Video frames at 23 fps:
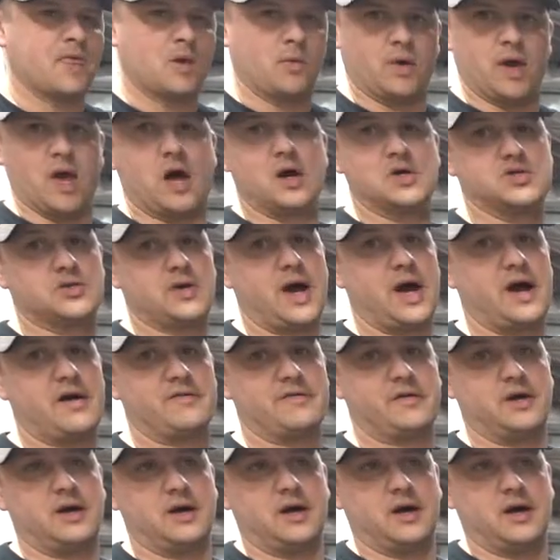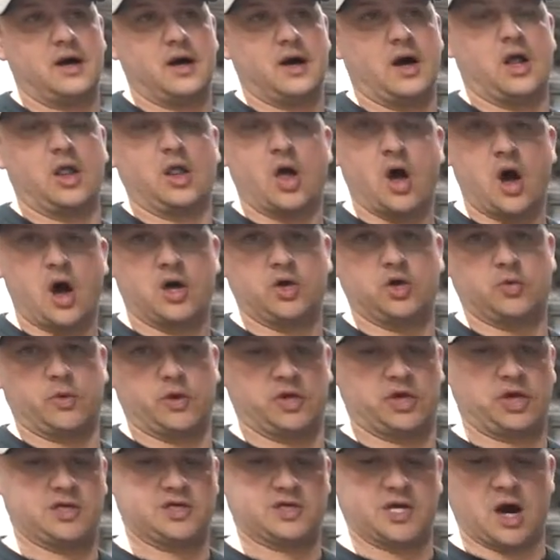We also have a launch,
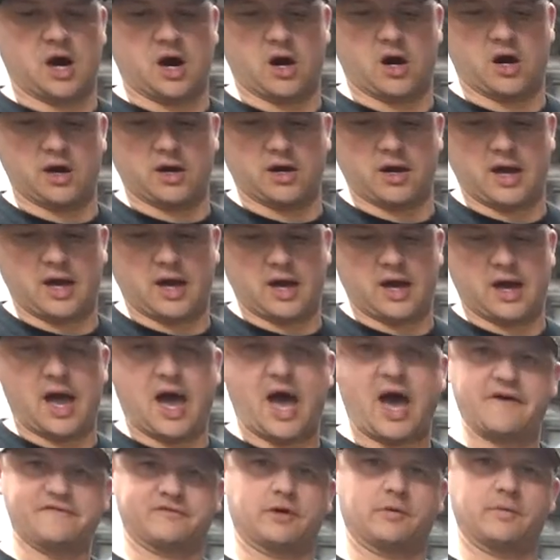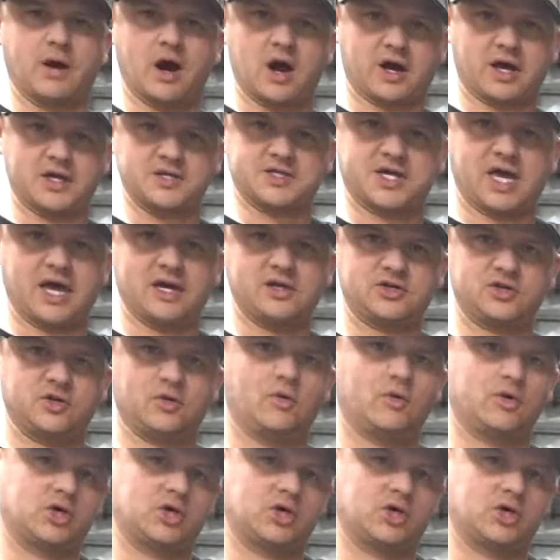which is our aftermarket scan tool,